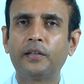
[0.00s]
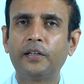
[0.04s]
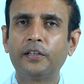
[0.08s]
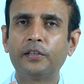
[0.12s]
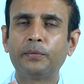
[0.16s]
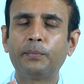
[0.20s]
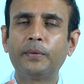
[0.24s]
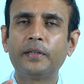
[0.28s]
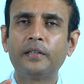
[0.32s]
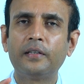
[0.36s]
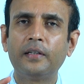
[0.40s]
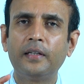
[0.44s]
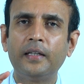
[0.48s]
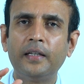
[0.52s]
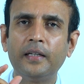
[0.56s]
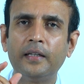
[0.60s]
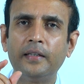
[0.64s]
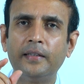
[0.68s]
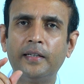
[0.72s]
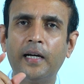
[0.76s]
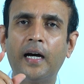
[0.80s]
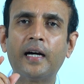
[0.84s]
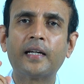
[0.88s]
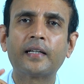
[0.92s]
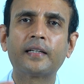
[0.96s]
especially
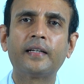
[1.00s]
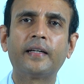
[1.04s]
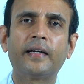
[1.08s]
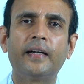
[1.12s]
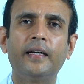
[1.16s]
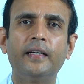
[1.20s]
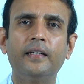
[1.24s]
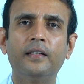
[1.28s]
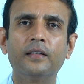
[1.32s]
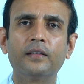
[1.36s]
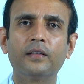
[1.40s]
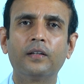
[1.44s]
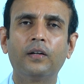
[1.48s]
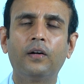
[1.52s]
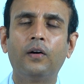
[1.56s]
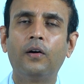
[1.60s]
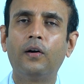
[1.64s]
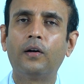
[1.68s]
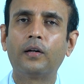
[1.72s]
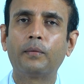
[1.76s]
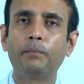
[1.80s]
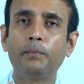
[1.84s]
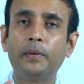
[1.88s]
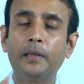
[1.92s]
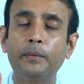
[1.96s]
dark red
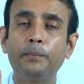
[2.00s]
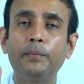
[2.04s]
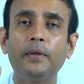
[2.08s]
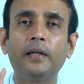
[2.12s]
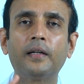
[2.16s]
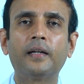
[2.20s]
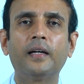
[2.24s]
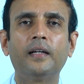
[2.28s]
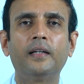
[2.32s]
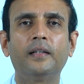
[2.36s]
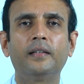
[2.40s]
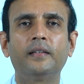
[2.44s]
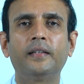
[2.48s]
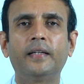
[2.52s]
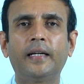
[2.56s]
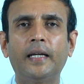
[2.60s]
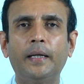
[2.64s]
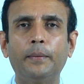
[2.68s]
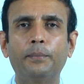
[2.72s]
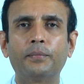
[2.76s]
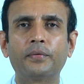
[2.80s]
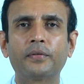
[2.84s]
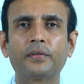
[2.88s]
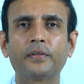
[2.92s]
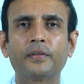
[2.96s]
or purple colored
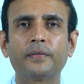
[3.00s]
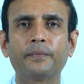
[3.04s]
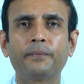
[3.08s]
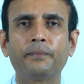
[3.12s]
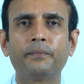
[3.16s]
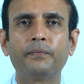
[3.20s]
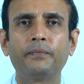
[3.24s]
grapes,